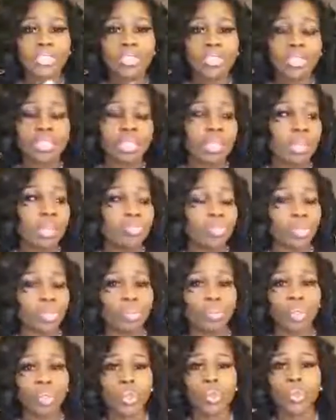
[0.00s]
skip
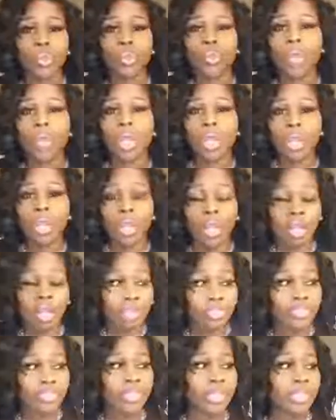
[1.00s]
through
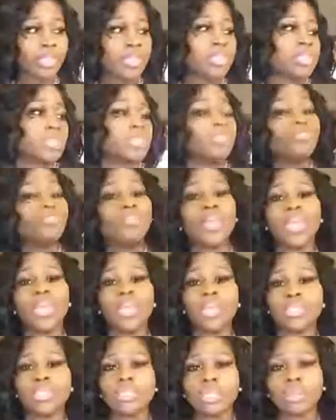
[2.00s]
this phase
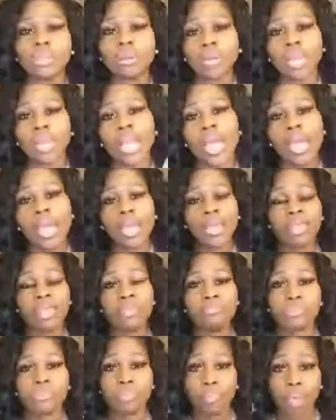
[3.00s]
in our lives
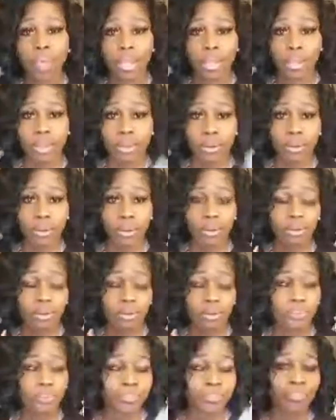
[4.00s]
where
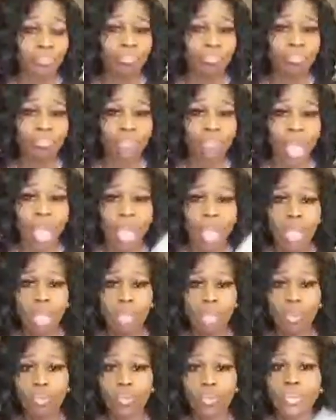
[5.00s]

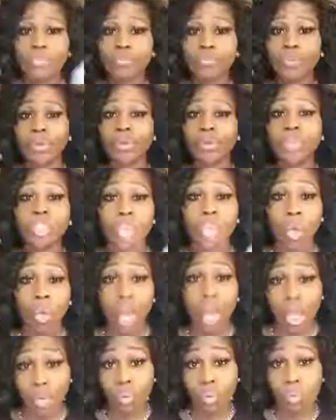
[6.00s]
we feel so
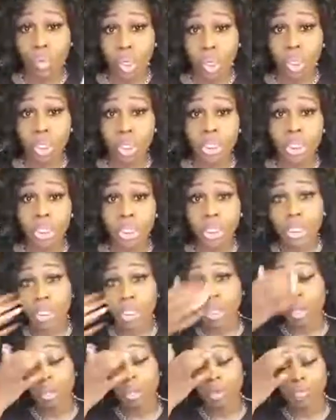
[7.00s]
unworthy
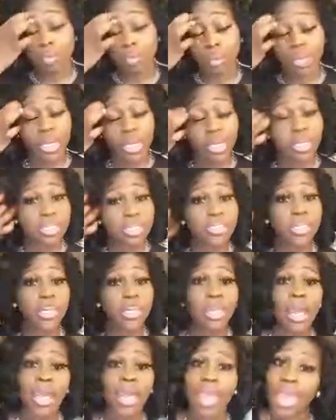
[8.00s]
of what it is that God
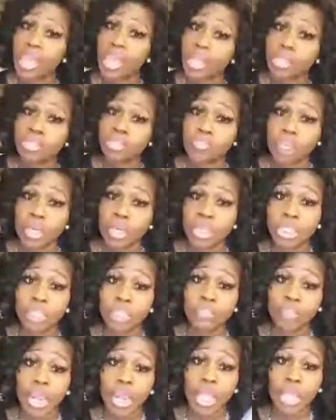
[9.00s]
has for us,
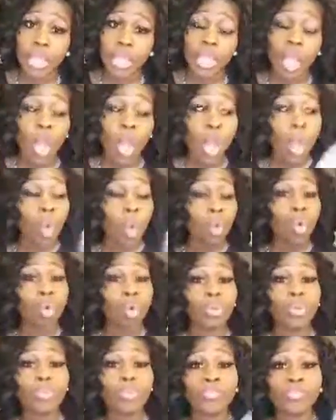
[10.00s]
right? Or we
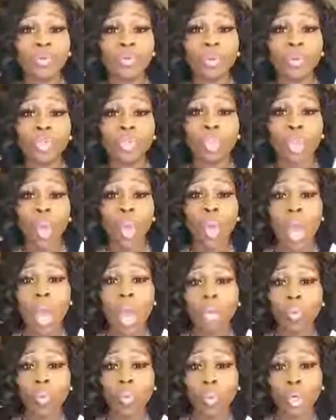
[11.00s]
feel so
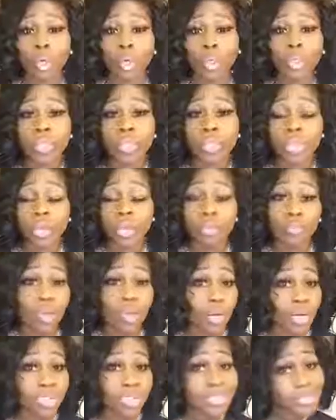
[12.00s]
unworthy of our
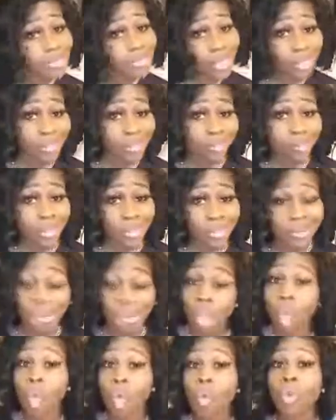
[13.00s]
assignment,
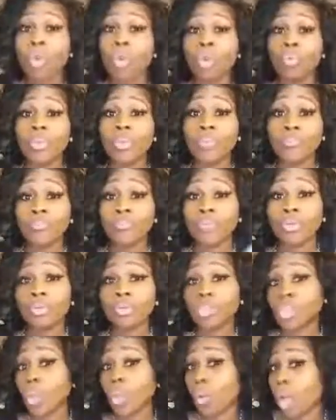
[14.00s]
or we feel
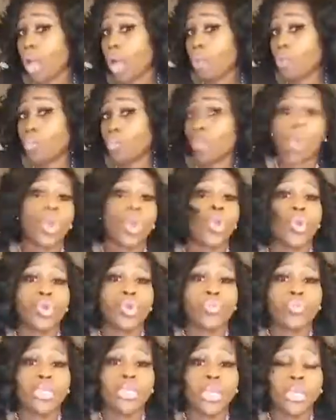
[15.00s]
so
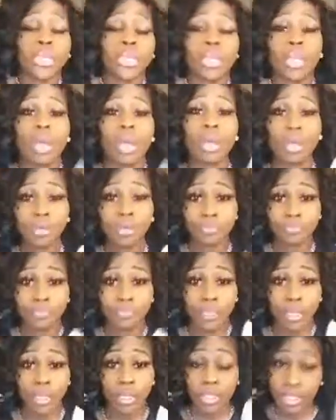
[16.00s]
unworthy of
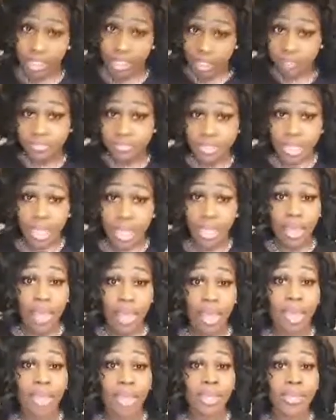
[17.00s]
the gifts that
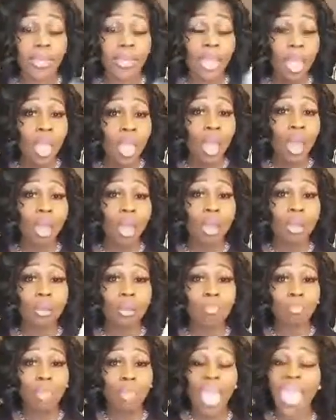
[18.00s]
God
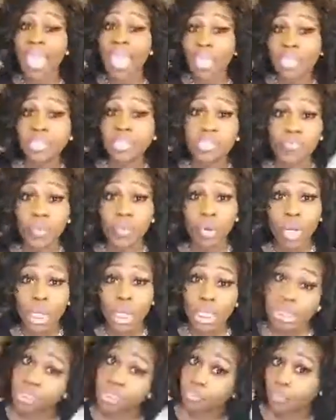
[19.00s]
has for
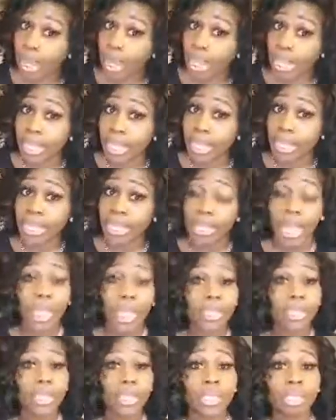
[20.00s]
us, right? Like the
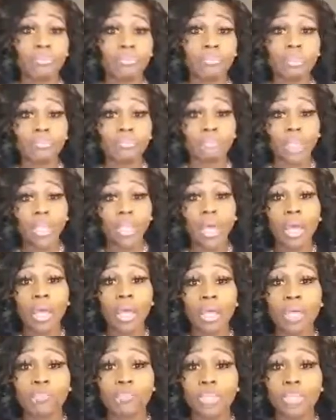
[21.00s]
gift of love, the